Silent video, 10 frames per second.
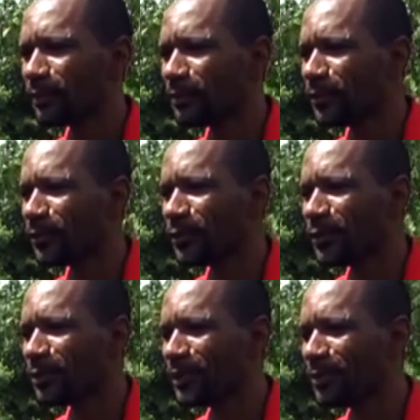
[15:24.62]

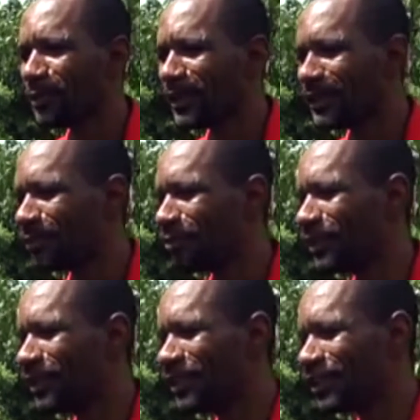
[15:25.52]
Before, being based on
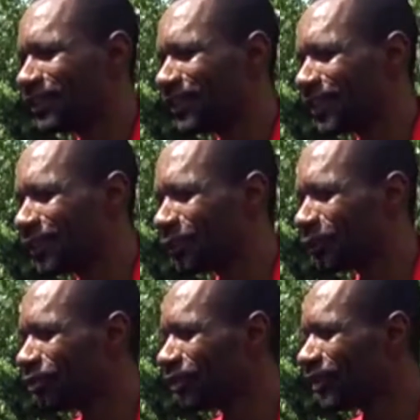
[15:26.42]
predictions that you
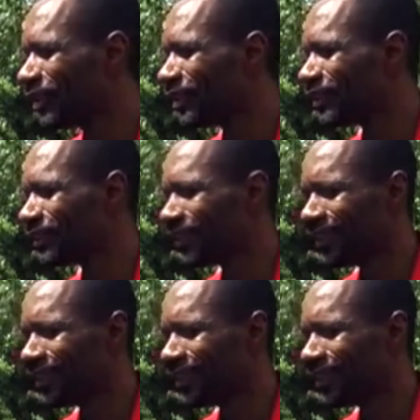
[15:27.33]
were reading